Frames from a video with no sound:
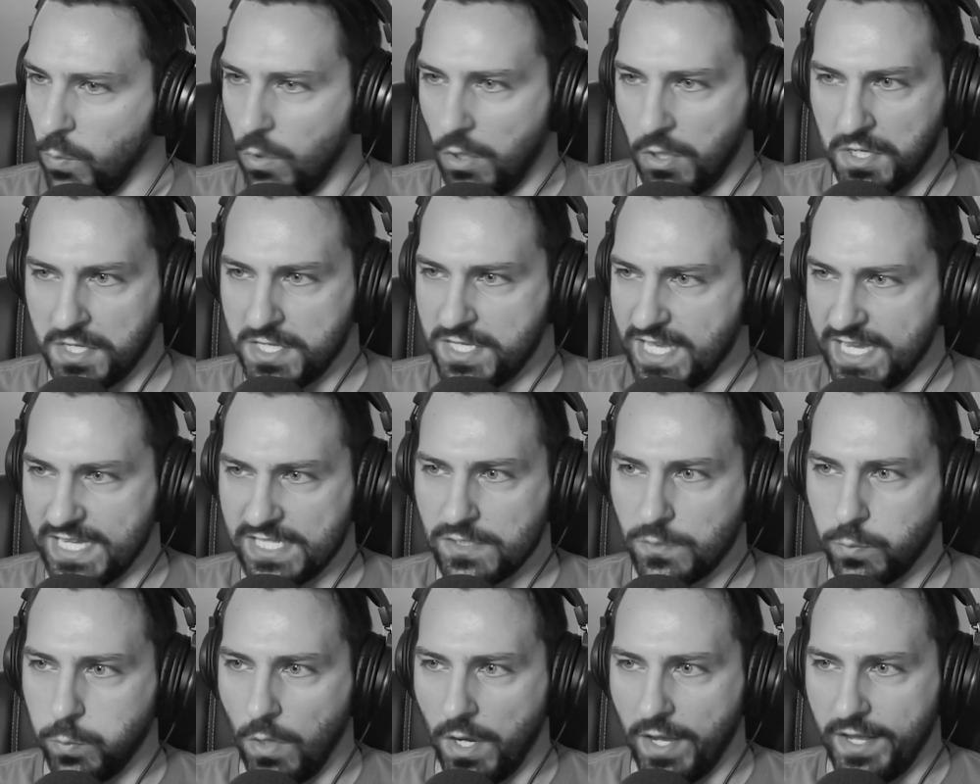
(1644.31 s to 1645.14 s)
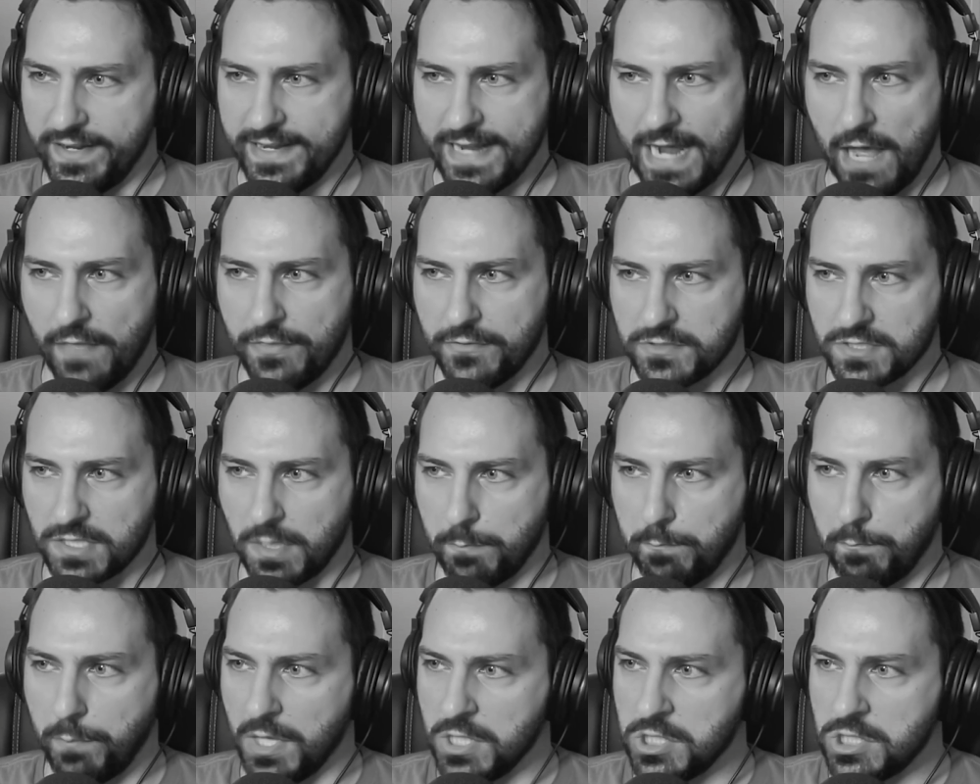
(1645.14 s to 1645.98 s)
Well, guess what? Now there's
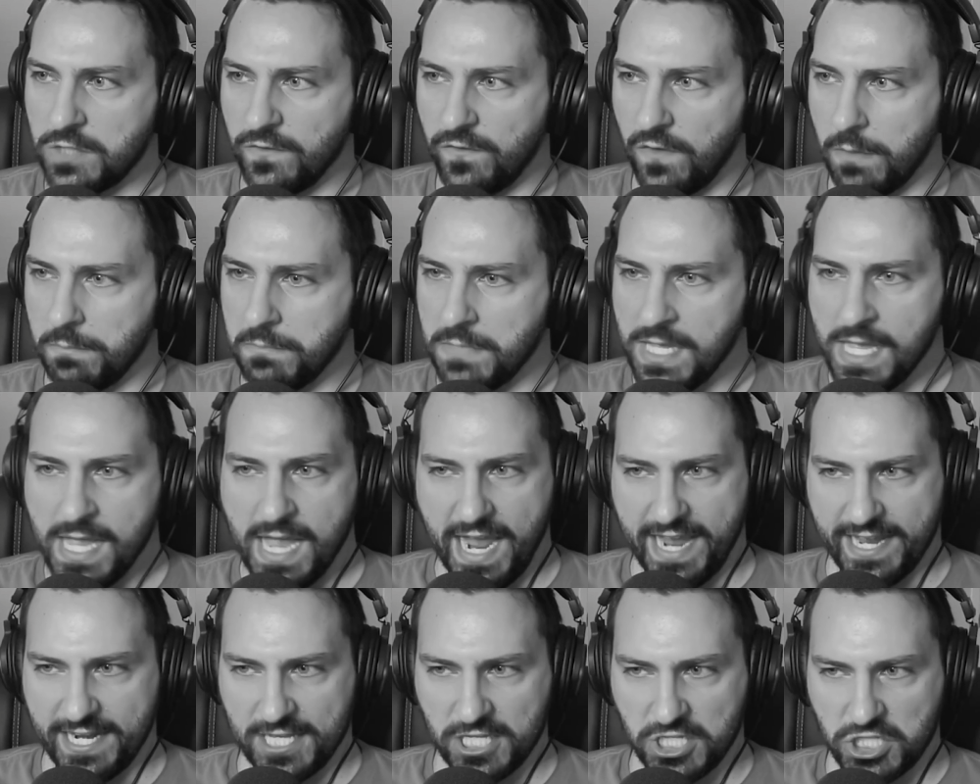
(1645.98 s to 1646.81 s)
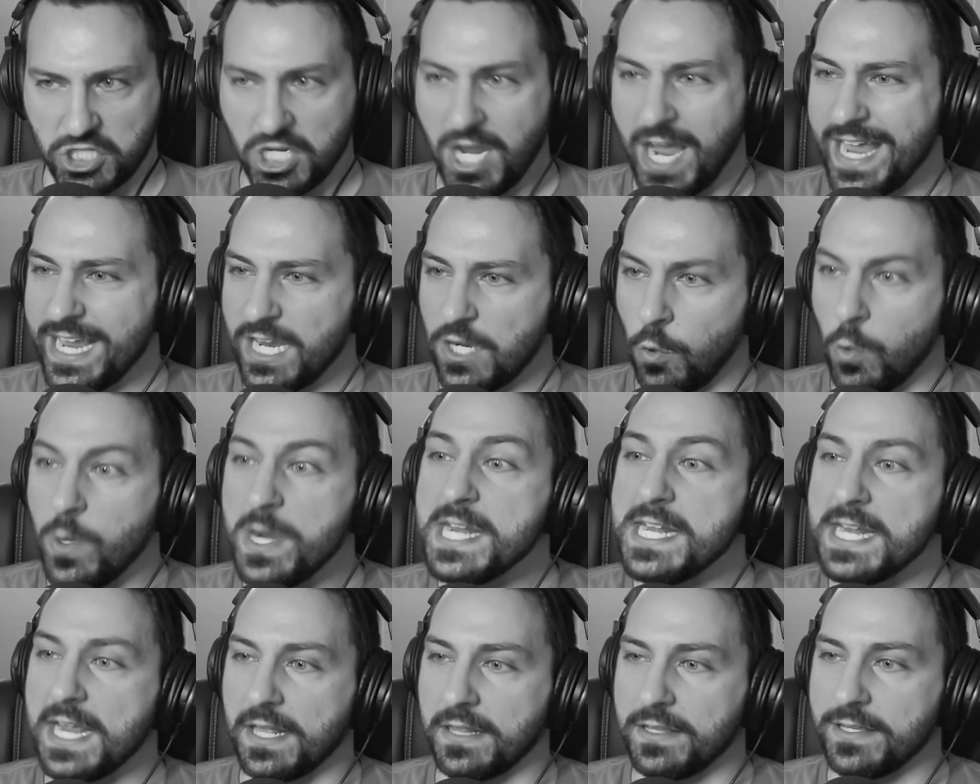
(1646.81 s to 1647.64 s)
a bunch of them and a giant
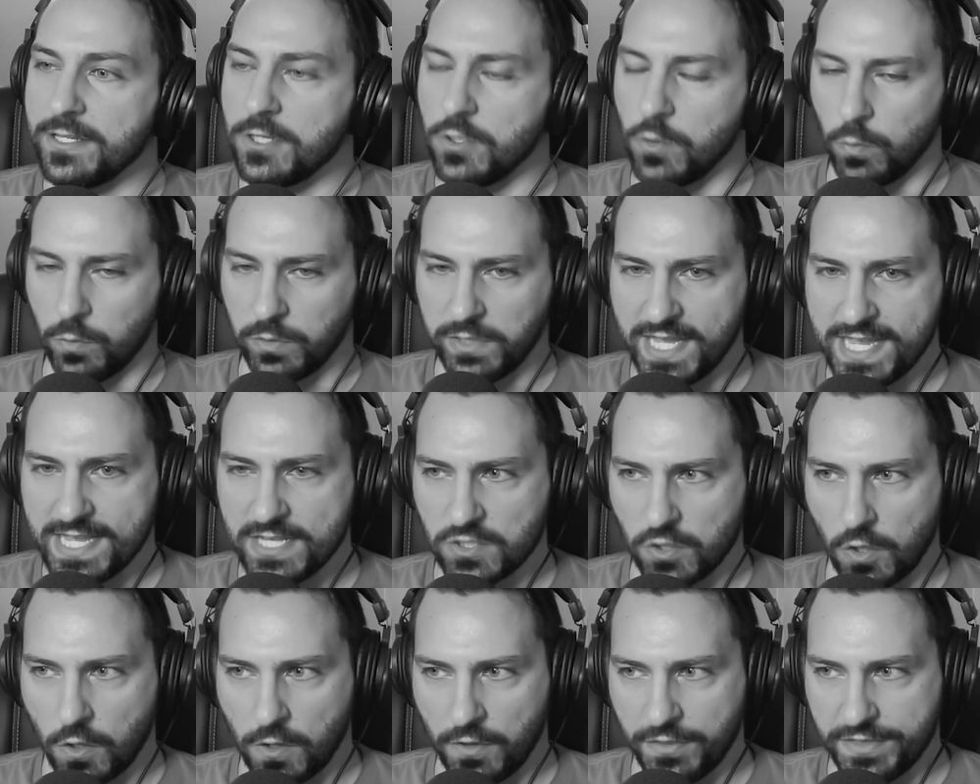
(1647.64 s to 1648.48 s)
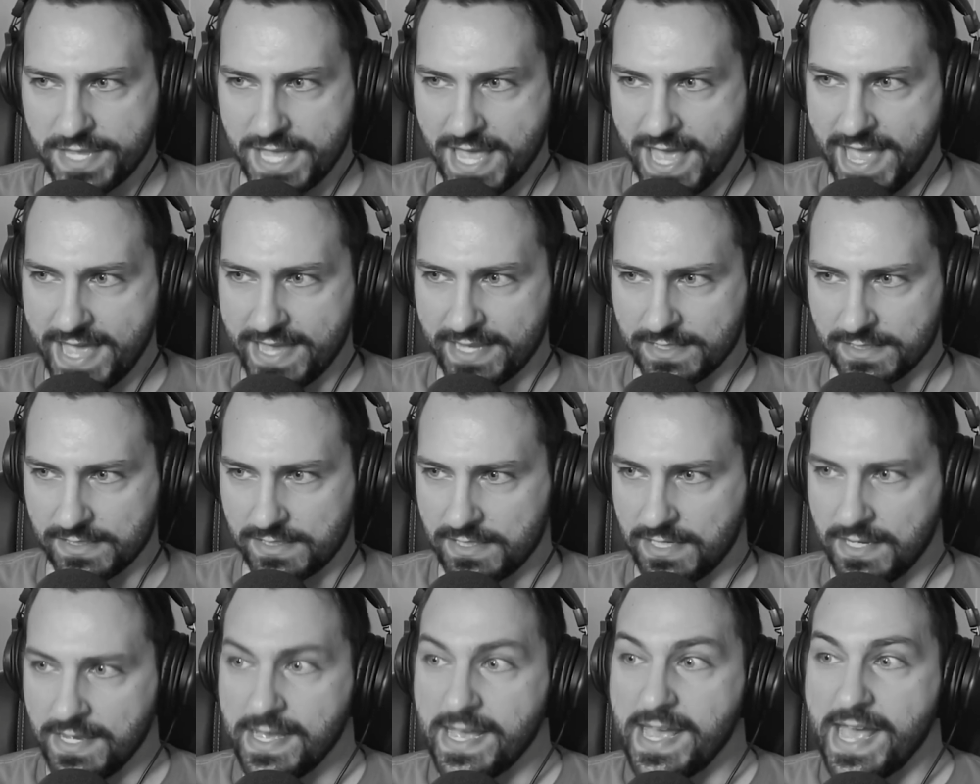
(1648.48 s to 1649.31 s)
queen alien who lays all the
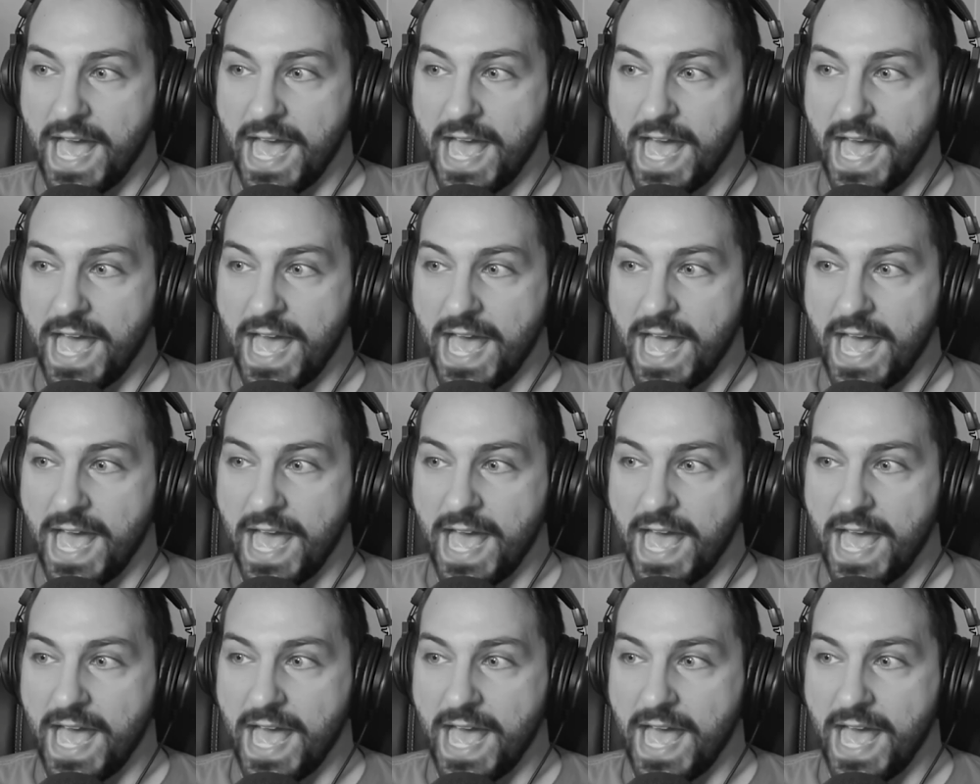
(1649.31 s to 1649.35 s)
eggs.